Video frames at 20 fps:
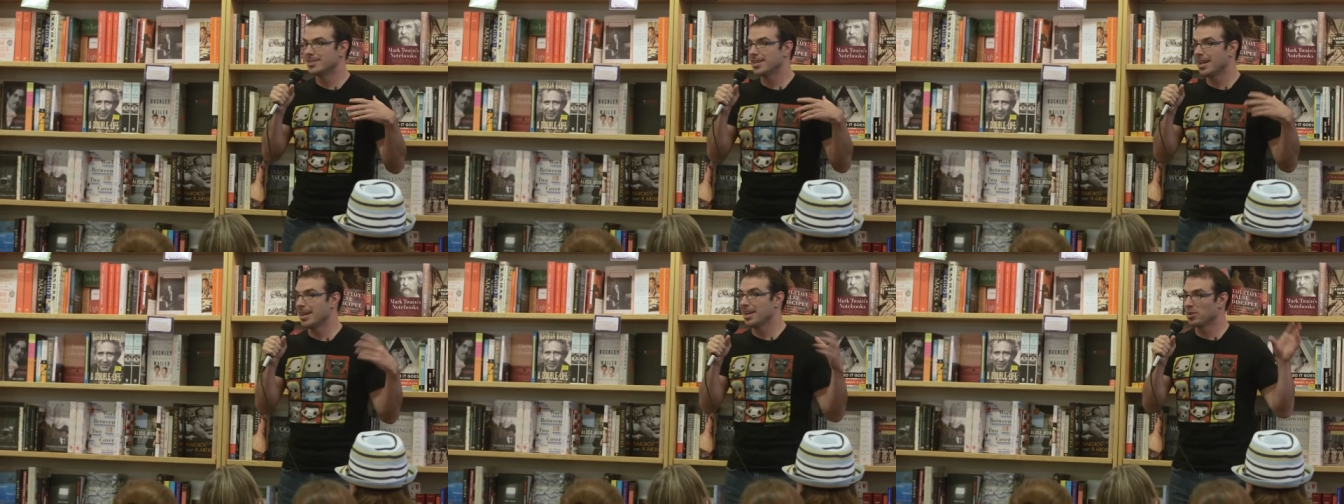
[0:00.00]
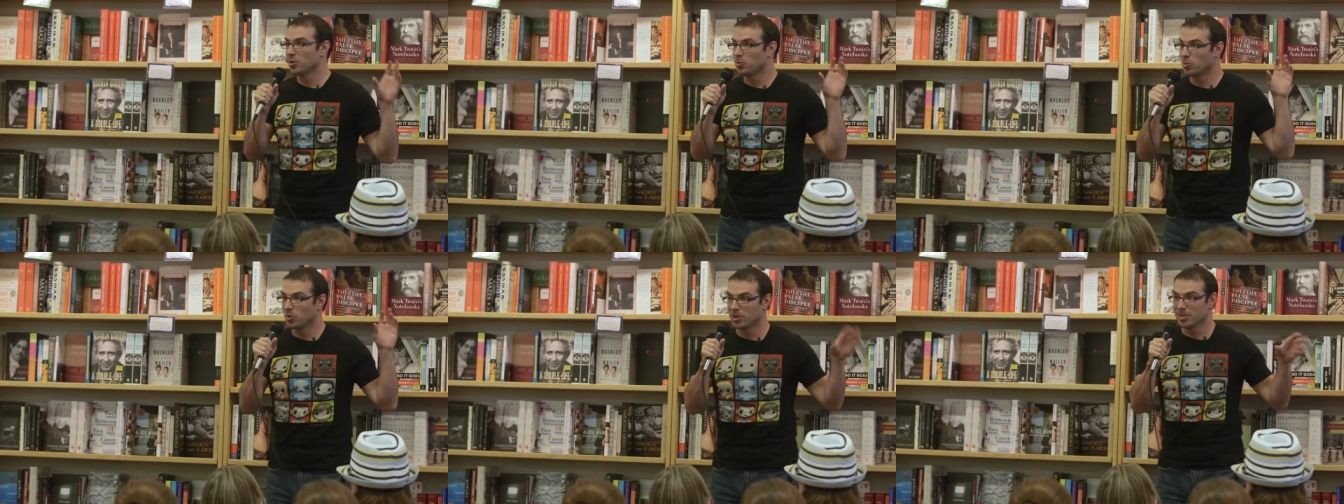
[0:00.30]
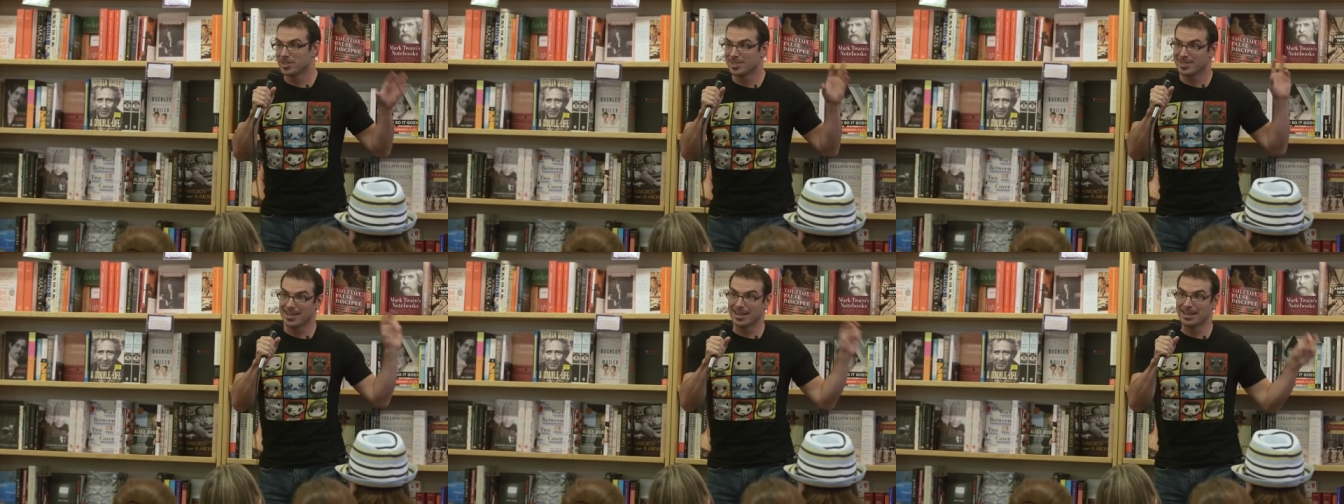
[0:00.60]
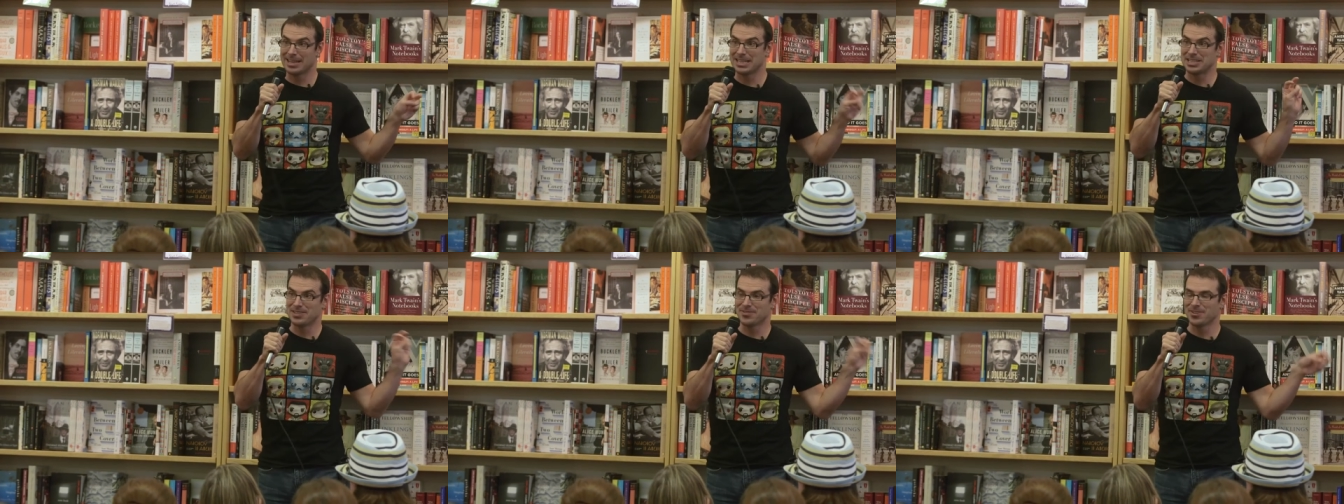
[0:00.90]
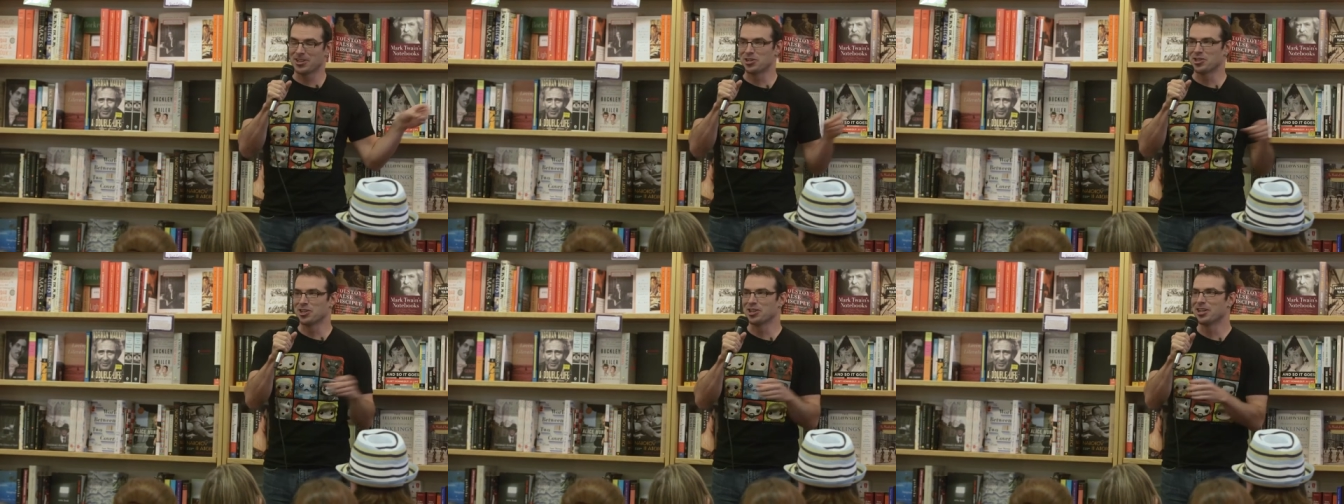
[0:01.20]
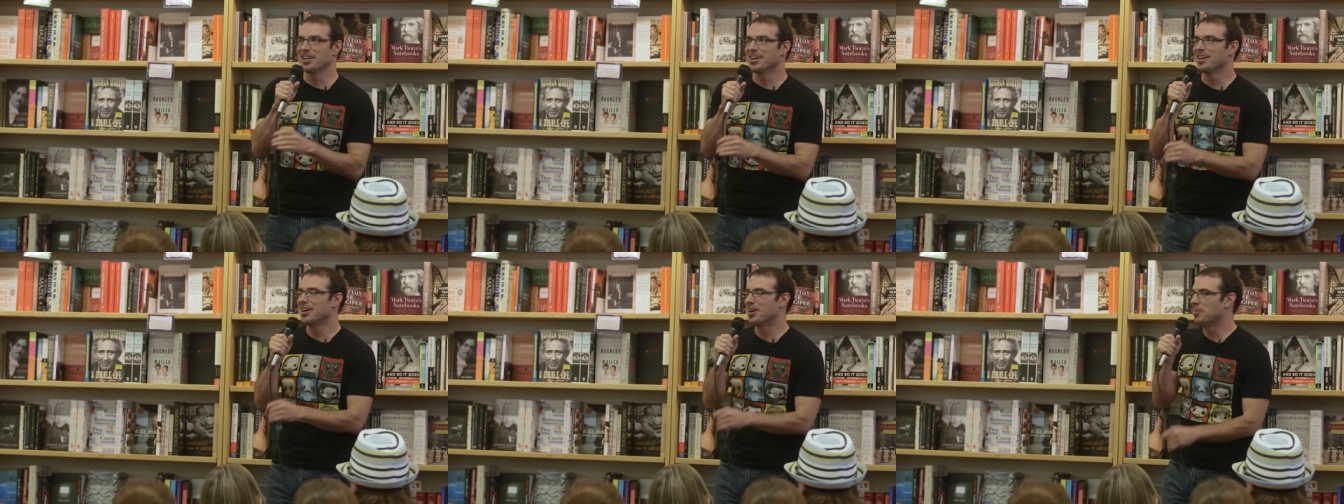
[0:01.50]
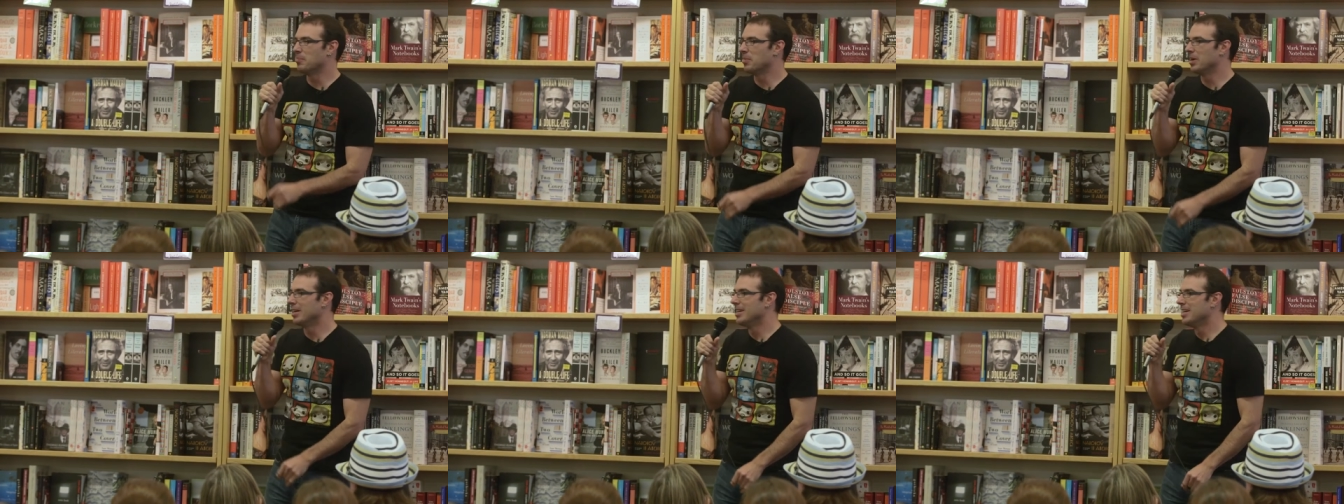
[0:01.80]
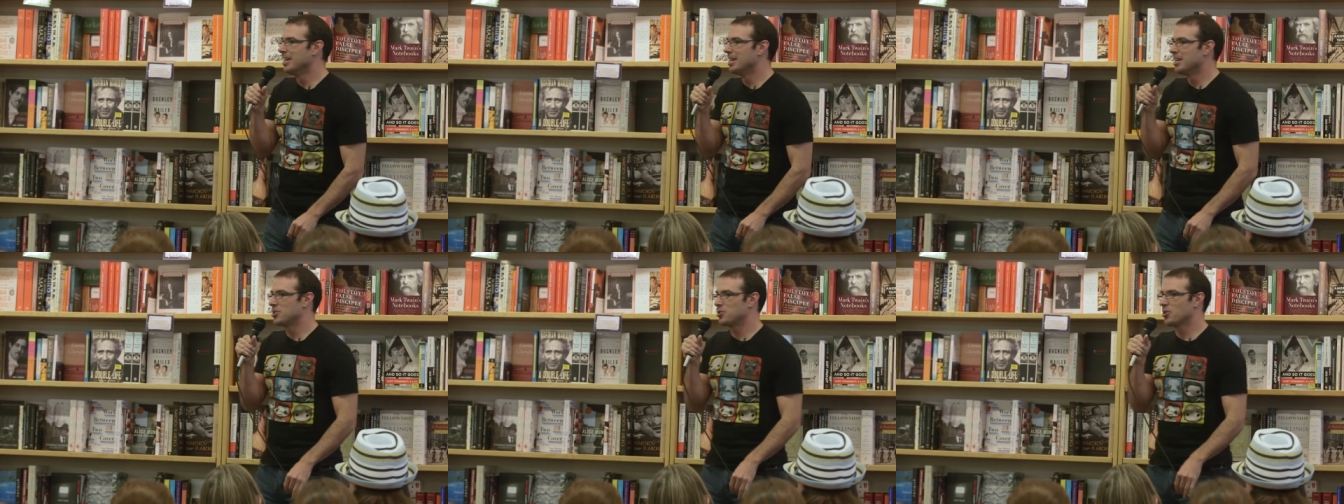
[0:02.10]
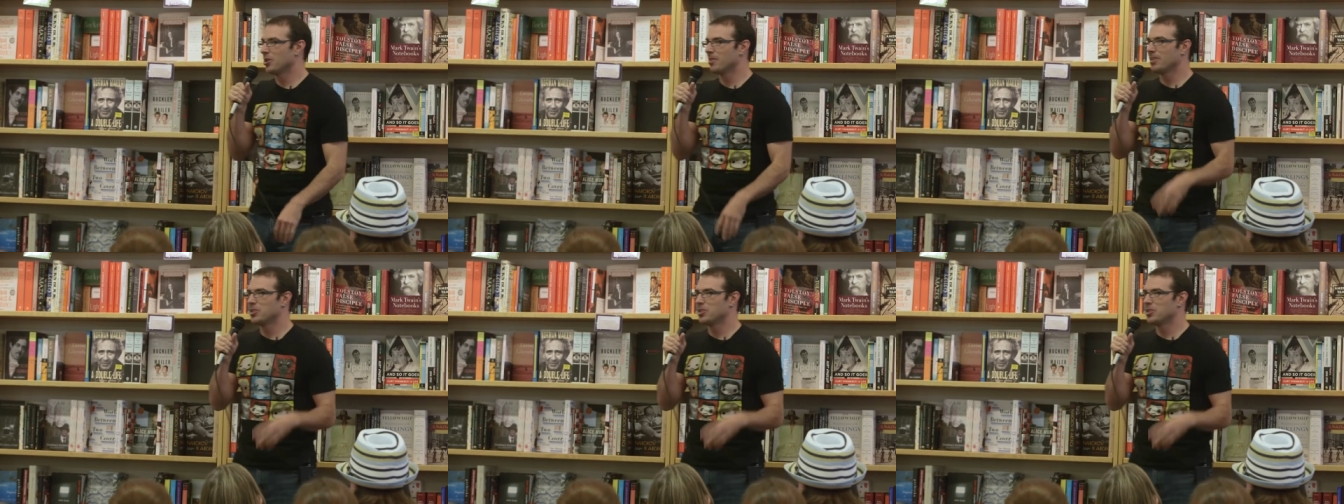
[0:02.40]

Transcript: saying the word science fiction. Um, it's sort of